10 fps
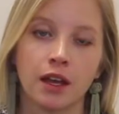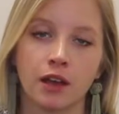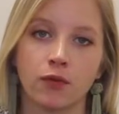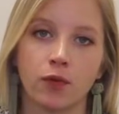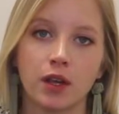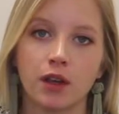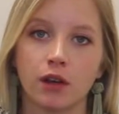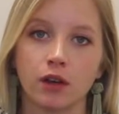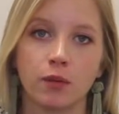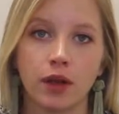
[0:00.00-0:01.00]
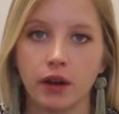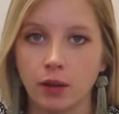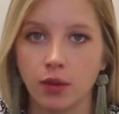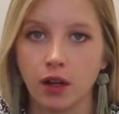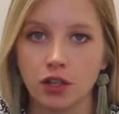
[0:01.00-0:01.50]
If we are
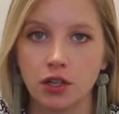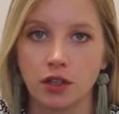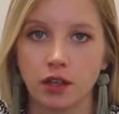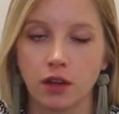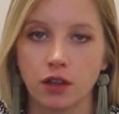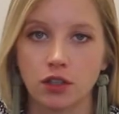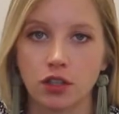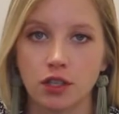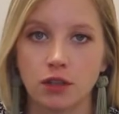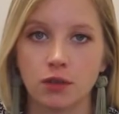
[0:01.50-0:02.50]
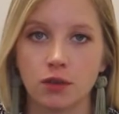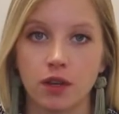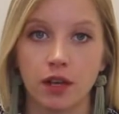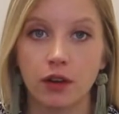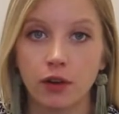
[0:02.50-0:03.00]
comparing blockchain technology to the
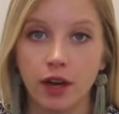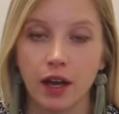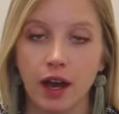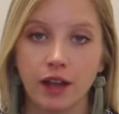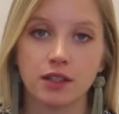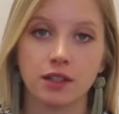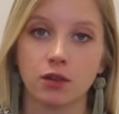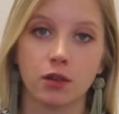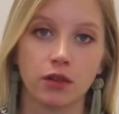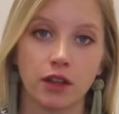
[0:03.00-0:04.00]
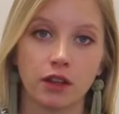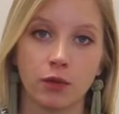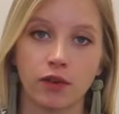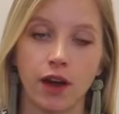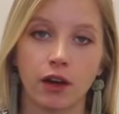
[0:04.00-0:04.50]
internet, I still don't think that
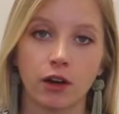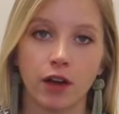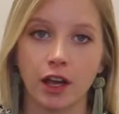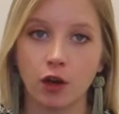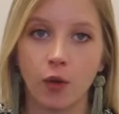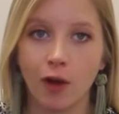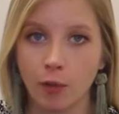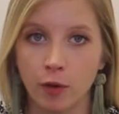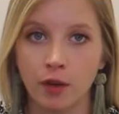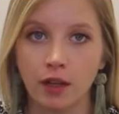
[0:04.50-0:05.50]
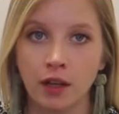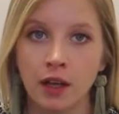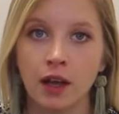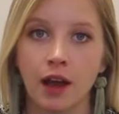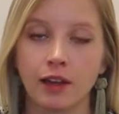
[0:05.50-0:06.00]
we've had our AOL moment.
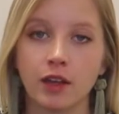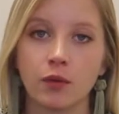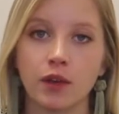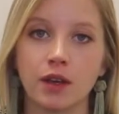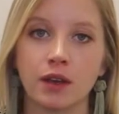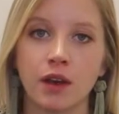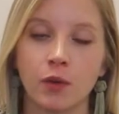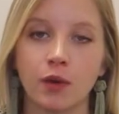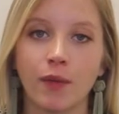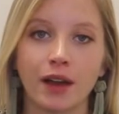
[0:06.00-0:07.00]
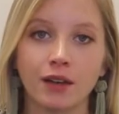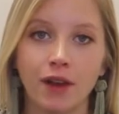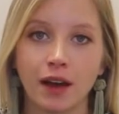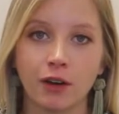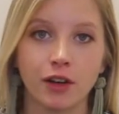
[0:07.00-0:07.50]
I think we might have
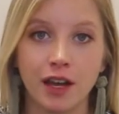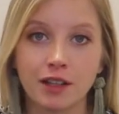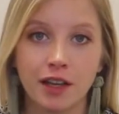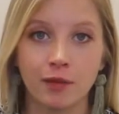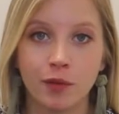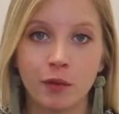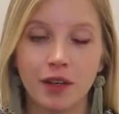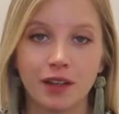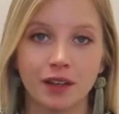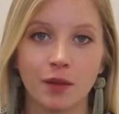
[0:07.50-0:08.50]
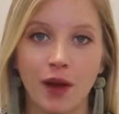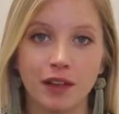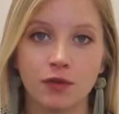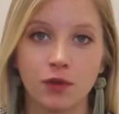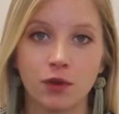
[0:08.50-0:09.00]
had our Netscape moment in the
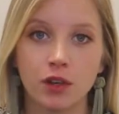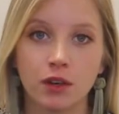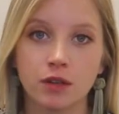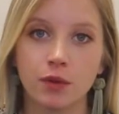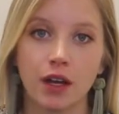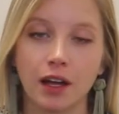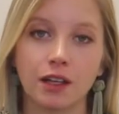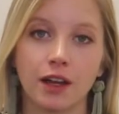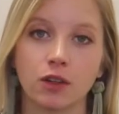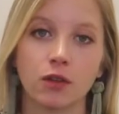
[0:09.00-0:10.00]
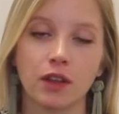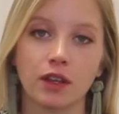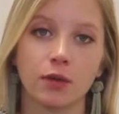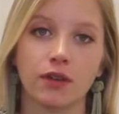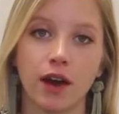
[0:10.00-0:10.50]
past few years, but I don't think
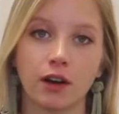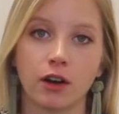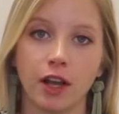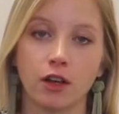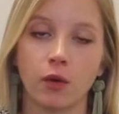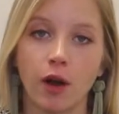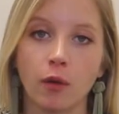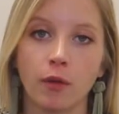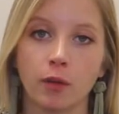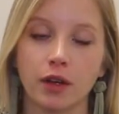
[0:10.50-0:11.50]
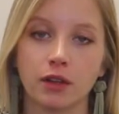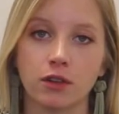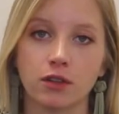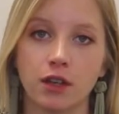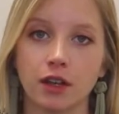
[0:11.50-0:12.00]
that we've had our AOL moment.
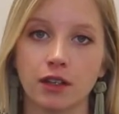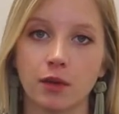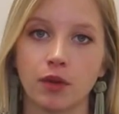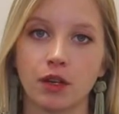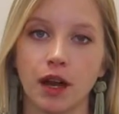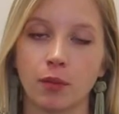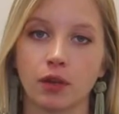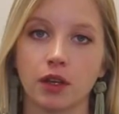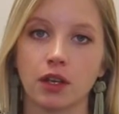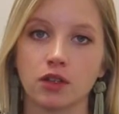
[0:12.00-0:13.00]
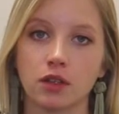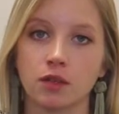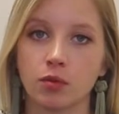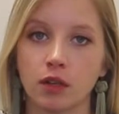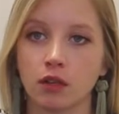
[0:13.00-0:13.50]
There's not yet been an application
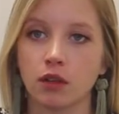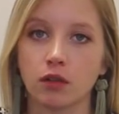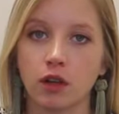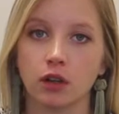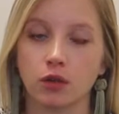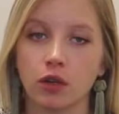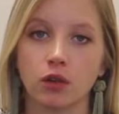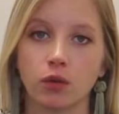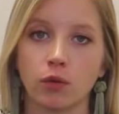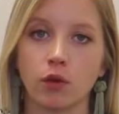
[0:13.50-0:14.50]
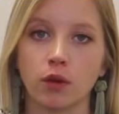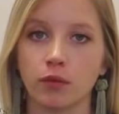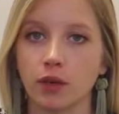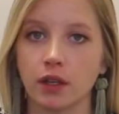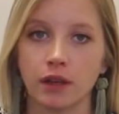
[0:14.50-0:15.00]
that's played a critical role in
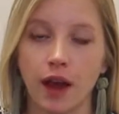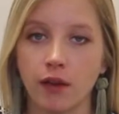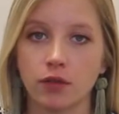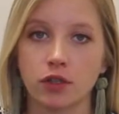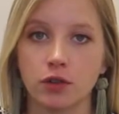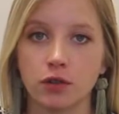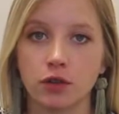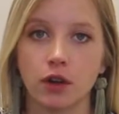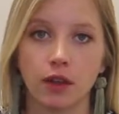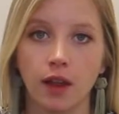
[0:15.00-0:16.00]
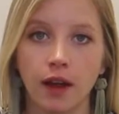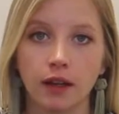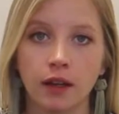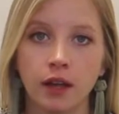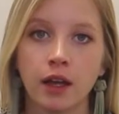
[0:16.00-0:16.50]
bringing the average user
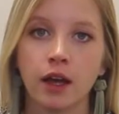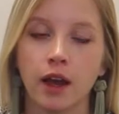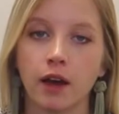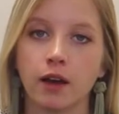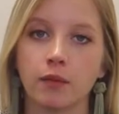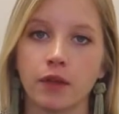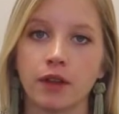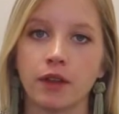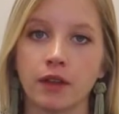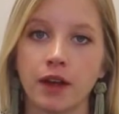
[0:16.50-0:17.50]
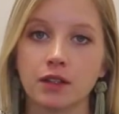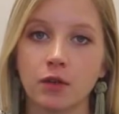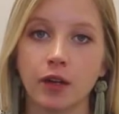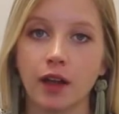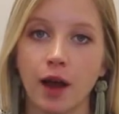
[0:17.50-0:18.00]
online, and that's
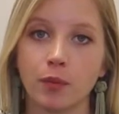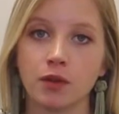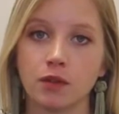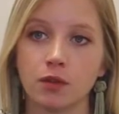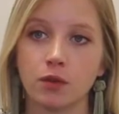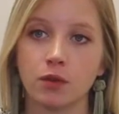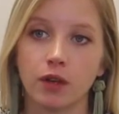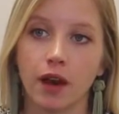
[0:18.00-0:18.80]
going to happen soon.